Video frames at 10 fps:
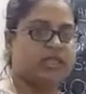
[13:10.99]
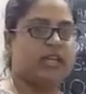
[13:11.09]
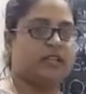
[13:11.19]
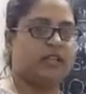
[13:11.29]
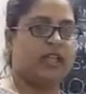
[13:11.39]

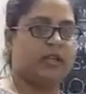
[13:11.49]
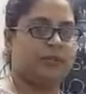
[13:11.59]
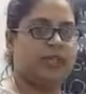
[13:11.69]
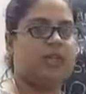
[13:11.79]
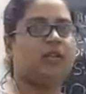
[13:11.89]
That will help
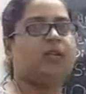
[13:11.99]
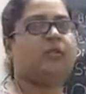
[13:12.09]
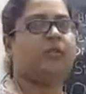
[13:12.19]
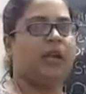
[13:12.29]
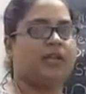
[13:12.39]
the
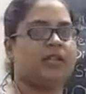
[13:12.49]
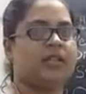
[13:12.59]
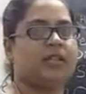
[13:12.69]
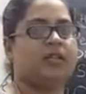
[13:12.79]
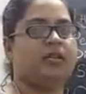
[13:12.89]
plants
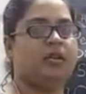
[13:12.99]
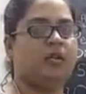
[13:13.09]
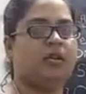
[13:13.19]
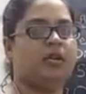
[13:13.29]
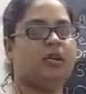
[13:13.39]

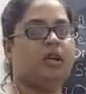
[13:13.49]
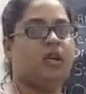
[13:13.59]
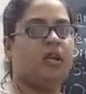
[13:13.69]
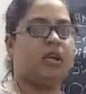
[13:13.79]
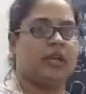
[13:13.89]
to
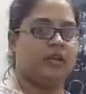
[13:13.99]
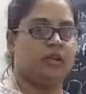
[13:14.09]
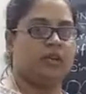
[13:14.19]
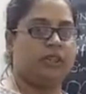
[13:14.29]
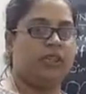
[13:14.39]

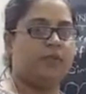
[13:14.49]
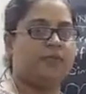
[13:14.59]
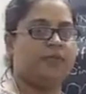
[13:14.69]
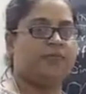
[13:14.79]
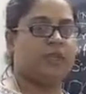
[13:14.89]
control the
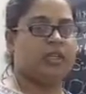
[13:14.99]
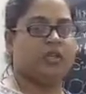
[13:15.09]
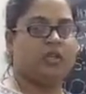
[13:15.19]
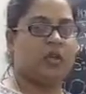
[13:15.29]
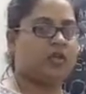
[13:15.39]

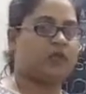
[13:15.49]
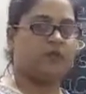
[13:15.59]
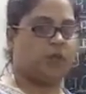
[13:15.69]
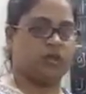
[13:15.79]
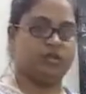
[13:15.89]
loss of
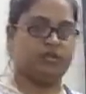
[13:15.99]
water.